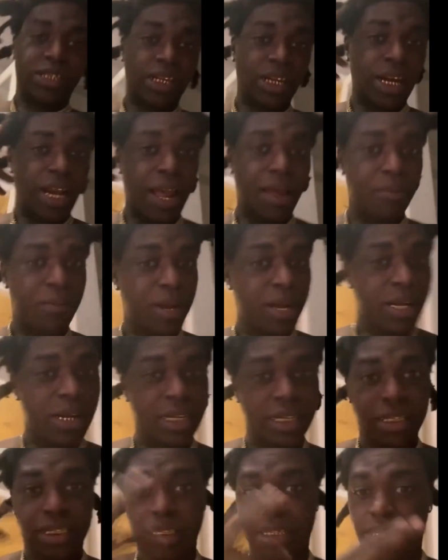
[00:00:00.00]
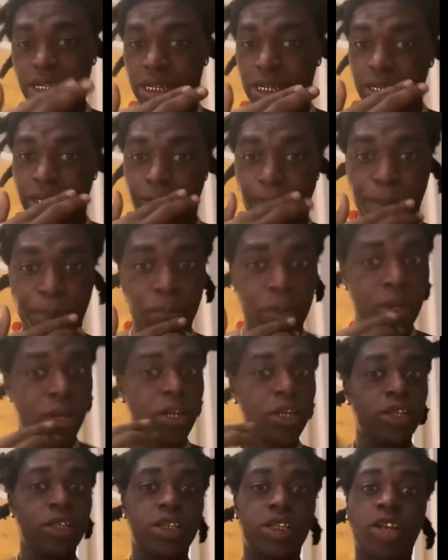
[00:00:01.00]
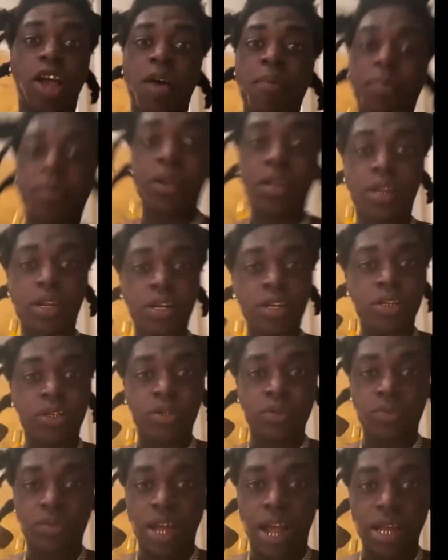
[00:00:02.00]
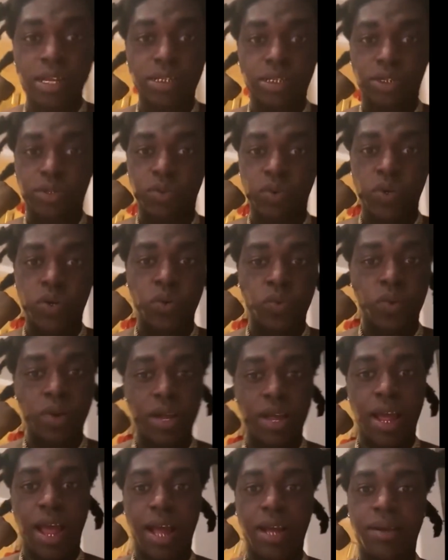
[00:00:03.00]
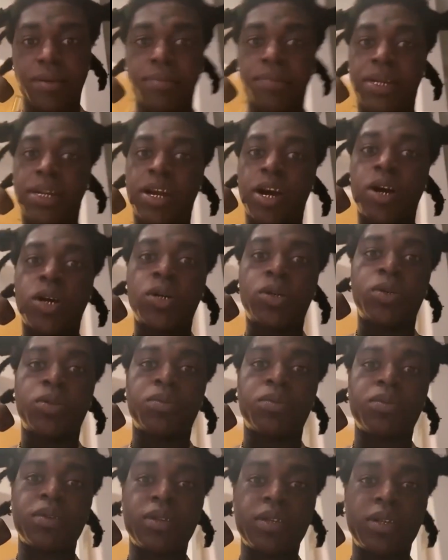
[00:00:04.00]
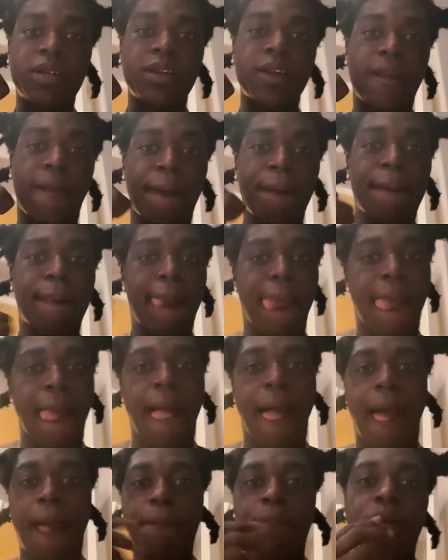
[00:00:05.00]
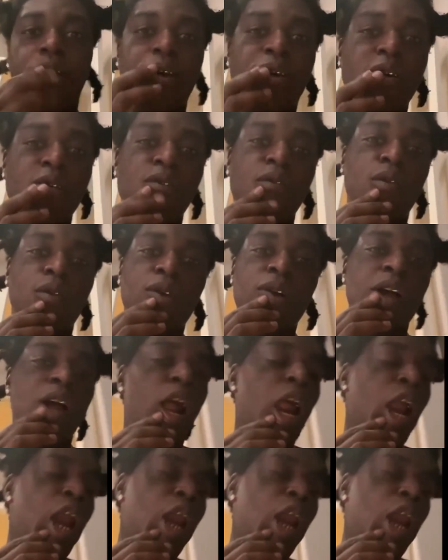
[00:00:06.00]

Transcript: shit like man, shit top of the year 2021, I could be home. And I'd be home.